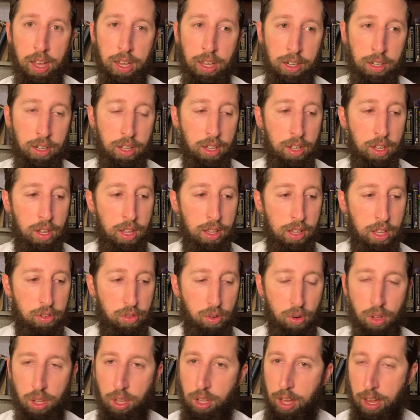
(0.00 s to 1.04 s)
And these
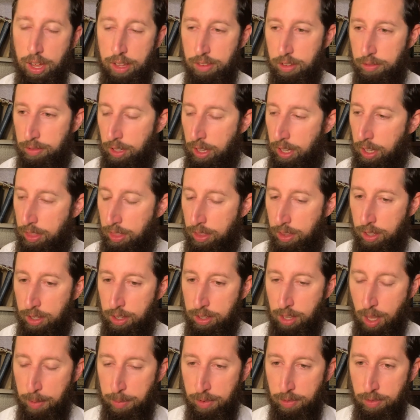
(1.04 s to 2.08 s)
are all kinds of like the
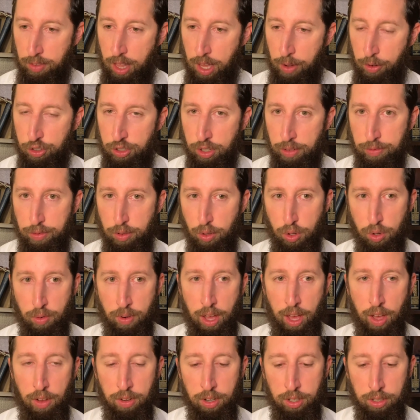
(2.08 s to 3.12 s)
types of language that float
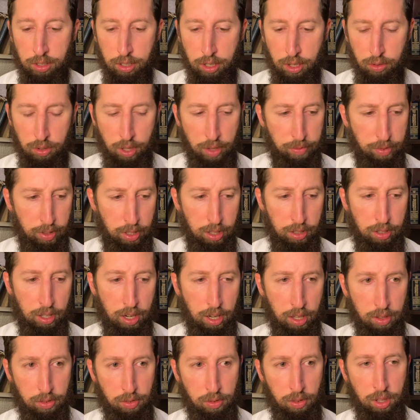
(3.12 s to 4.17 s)
around. And, you know, definitely in
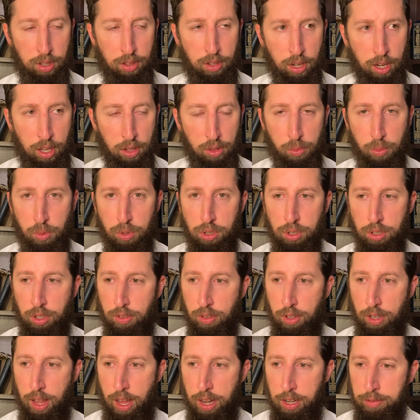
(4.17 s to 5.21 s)
today's world, there's
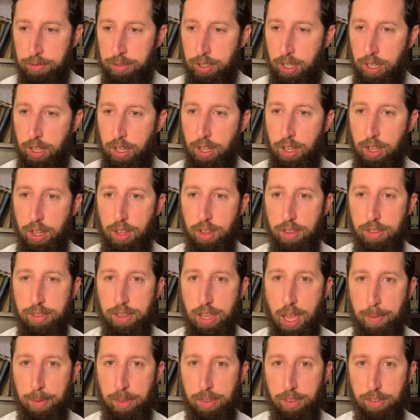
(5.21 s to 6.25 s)
a lot of
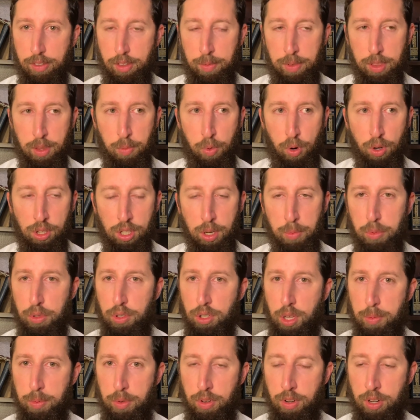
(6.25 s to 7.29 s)
skepticism in the more liberal
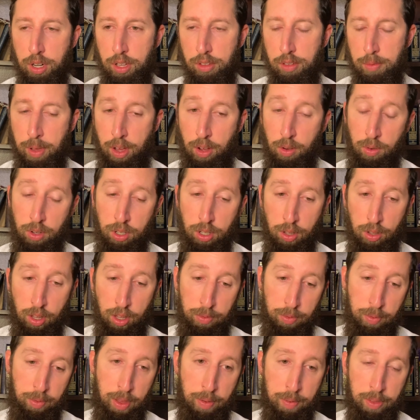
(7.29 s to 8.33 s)
communities about, well,
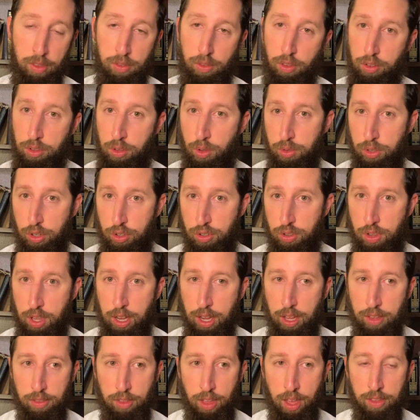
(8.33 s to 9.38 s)
maybe there's no such thing
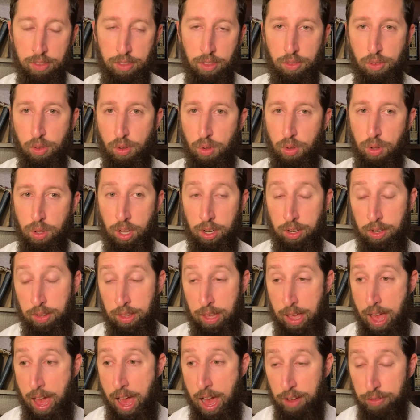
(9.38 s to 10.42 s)
as the soul and
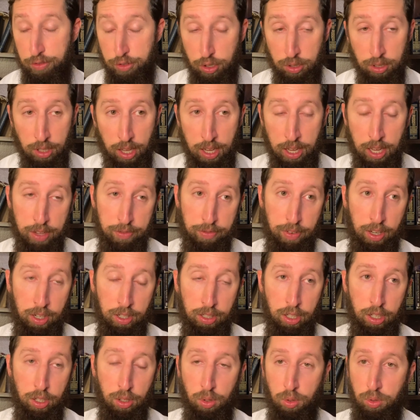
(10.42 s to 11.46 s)
the afterlife
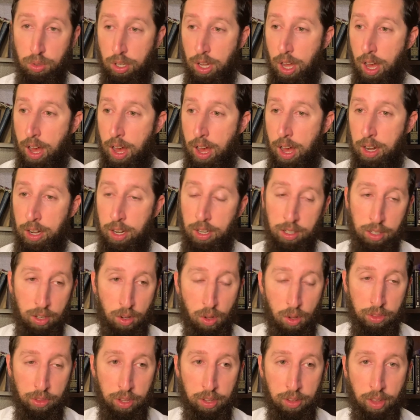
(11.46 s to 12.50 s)
and, you know, God and
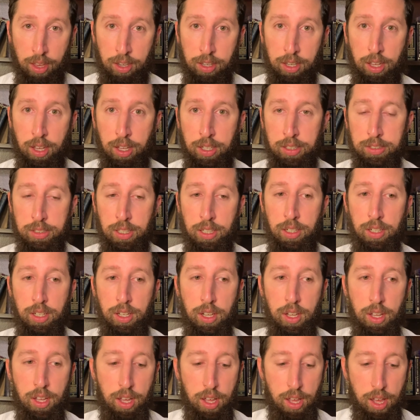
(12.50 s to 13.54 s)
these ideas.
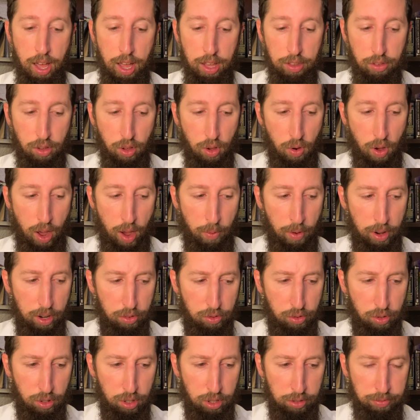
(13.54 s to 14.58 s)
And so I want to
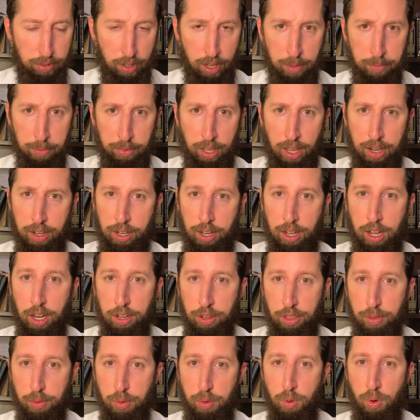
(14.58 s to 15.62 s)
sort of kind of
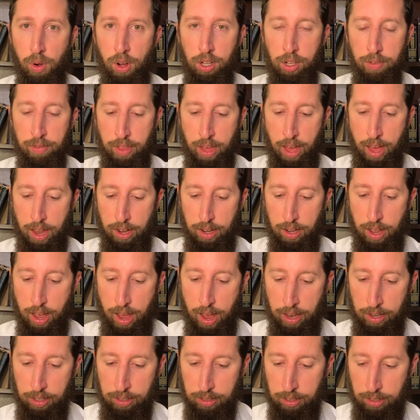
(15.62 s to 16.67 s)
cut through all of that
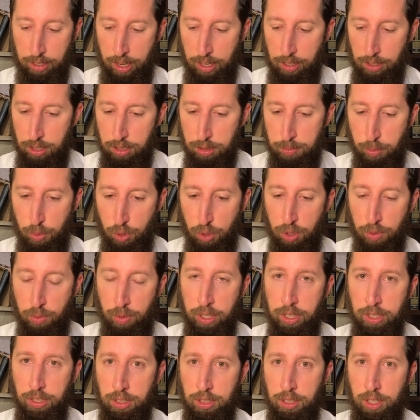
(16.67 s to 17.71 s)
and get a little more
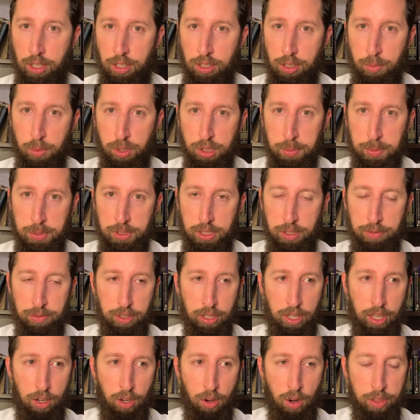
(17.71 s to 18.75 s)
real and a little more
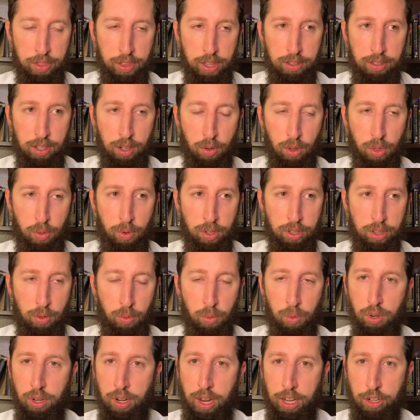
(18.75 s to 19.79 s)
specific and authentic with what the
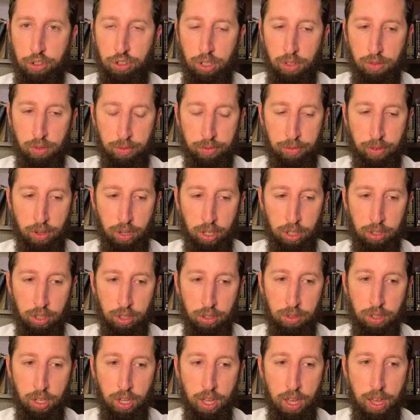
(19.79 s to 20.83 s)
word actually is referring
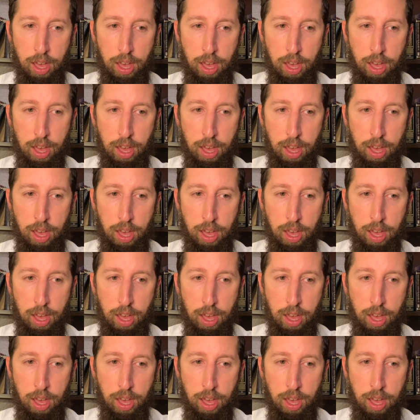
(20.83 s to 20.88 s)
to.